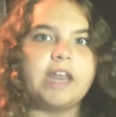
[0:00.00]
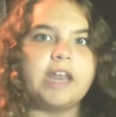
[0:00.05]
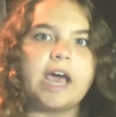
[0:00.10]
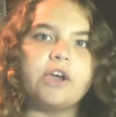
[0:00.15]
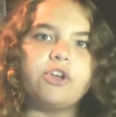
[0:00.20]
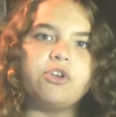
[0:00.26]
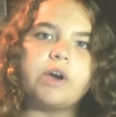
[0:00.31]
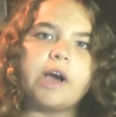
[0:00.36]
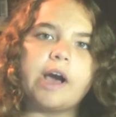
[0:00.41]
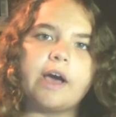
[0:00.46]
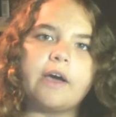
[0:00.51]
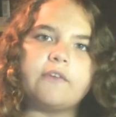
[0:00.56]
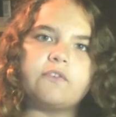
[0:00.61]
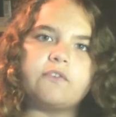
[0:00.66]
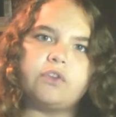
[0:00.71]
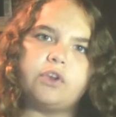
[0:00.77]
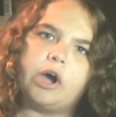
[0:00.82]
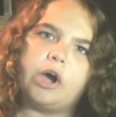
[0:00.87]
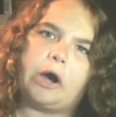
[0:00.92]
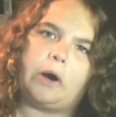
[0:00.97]
now you guys
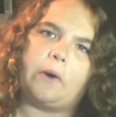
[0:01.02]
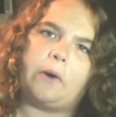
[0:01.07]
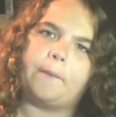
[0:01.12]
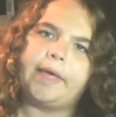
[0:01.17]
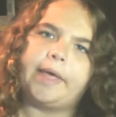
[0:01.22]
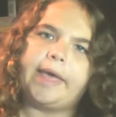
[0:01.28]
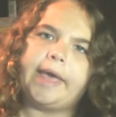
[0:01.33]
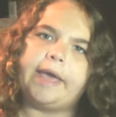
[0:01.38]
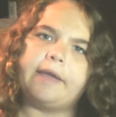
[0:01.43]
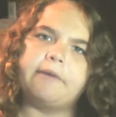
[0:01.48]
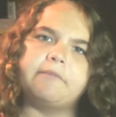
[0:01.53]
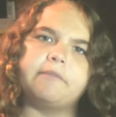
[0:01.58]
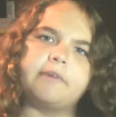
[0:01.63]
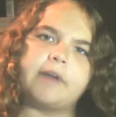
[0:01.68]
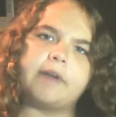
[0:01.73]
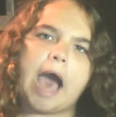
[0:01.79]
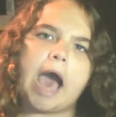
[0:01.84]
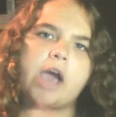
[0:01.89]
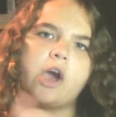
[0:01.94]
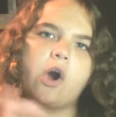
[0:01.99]
know
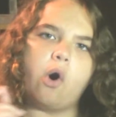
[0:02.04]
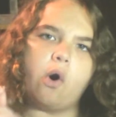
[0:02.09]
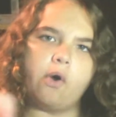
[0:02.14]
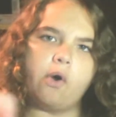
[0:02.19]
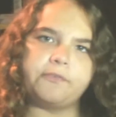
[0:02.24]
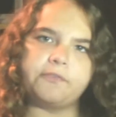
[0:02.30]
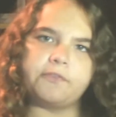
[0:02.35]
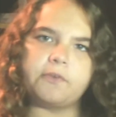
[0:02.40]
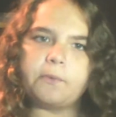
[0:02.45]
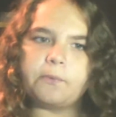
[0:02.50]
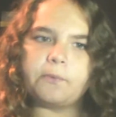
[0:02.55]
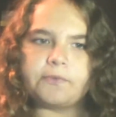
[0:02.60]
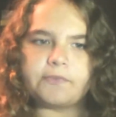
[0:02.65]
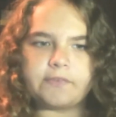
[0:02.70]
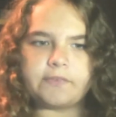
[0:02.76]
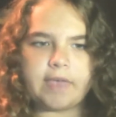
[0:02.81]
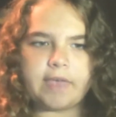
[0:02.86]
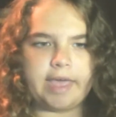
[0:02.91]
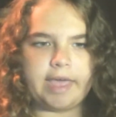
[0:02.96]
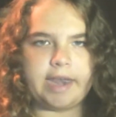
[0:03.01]
and I also
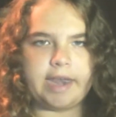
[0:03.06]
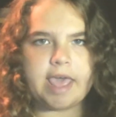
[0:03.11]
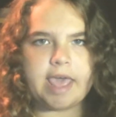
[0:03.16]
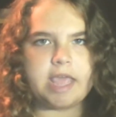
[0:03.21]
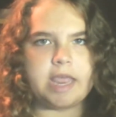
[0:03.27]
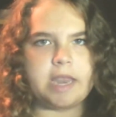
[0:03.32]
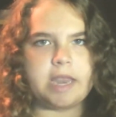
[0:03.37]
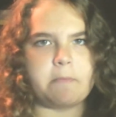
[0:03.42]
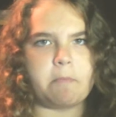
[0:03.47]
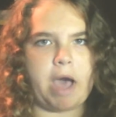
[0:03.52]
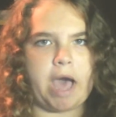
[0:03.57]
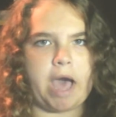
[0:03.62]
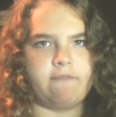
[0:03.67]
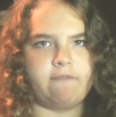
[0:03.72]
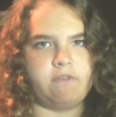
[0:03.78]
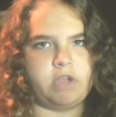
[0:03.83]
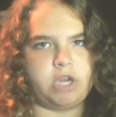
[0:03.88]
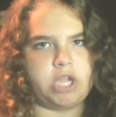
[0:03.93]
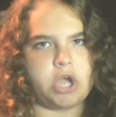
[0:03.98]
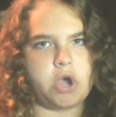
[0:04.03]
said in
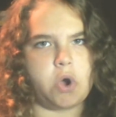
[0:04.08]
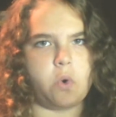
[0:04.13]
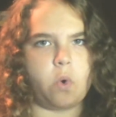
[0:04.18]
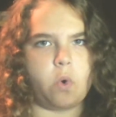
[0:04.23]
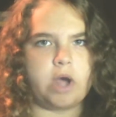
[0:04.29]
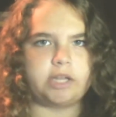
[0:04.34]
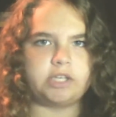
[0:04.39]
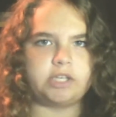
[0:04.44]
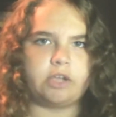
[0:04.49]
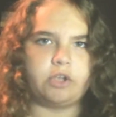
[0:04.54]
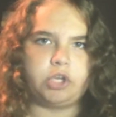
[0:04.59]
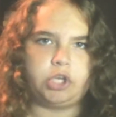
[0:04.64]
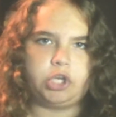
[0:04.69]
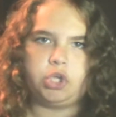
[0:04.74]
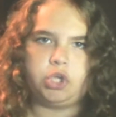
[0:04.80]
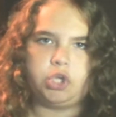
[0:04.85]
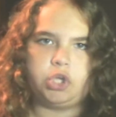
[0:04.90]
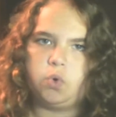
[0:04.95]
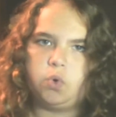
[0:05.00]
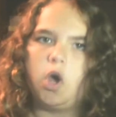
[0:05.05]
my video telling
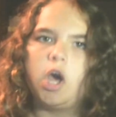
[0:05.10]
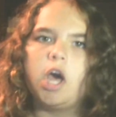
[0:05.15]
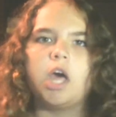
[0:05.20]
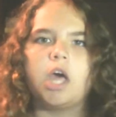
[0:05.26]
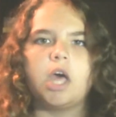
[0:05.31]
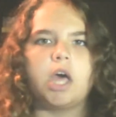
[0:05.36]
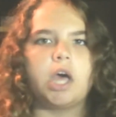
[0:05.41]
you